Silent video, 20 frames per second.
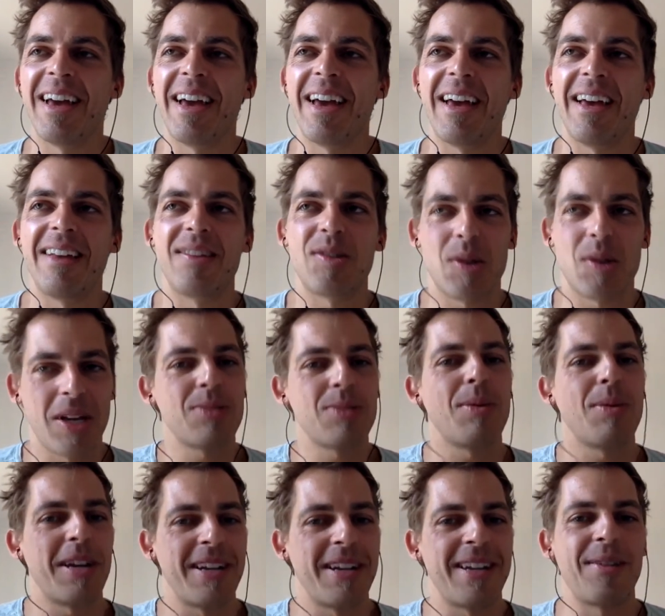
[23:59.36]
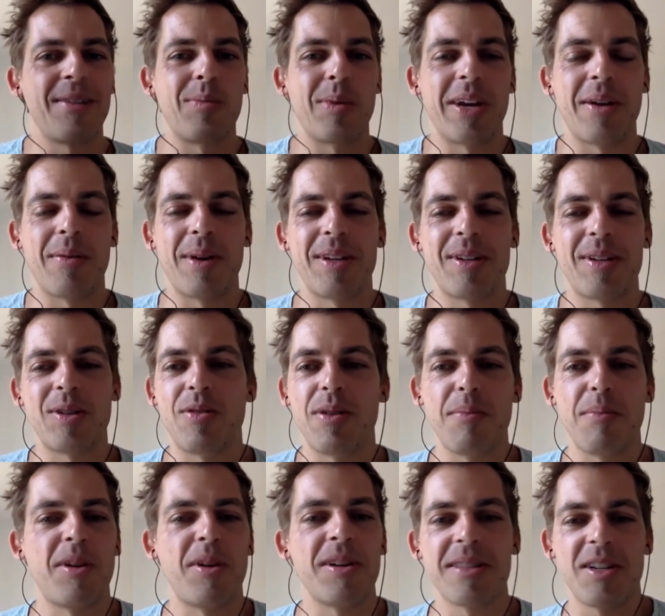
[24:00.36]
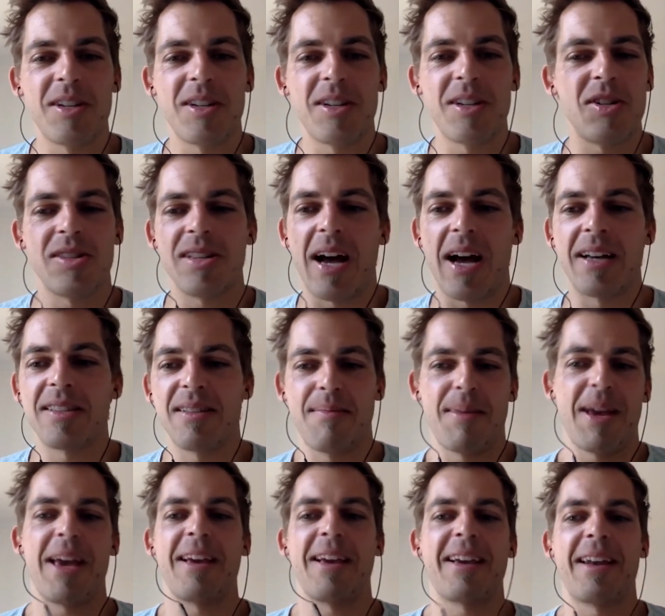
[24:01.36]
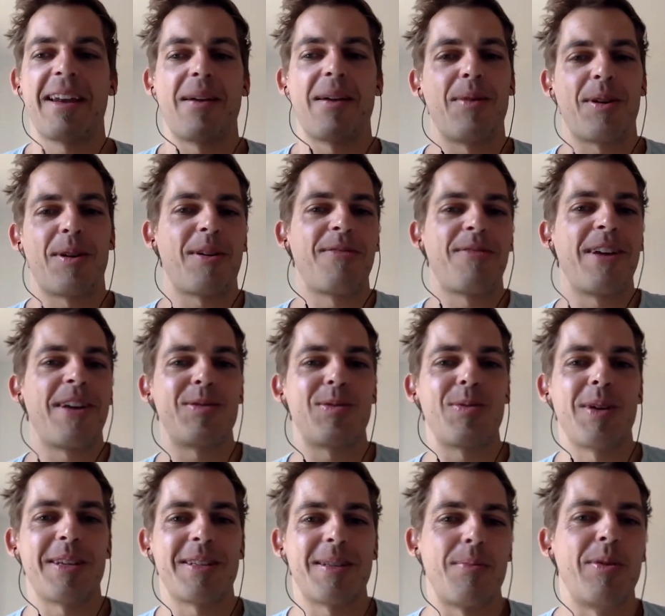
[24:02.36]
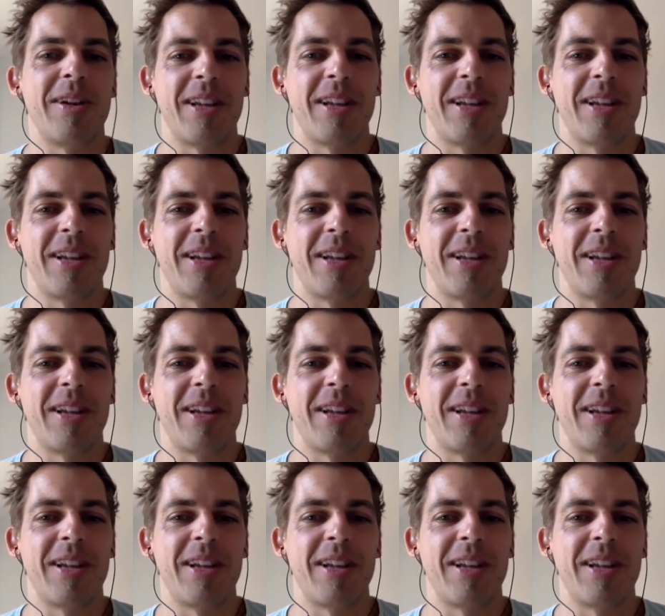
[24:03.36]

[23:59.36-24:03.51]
And so that's what I did when I went to DreamWorks. I just asked them, hey, can I work on face rigs? I'm really